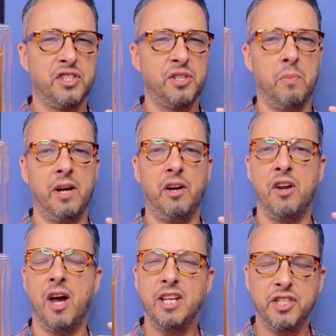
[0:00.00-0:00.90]
somewhere
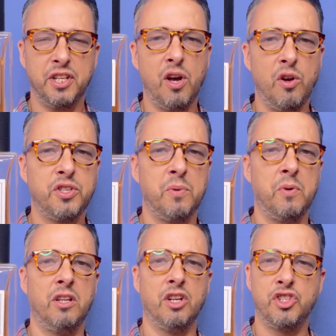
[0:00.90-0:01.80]
nice to go,
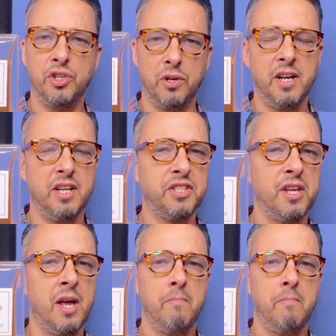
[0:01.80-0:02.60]
somewhere luxurious.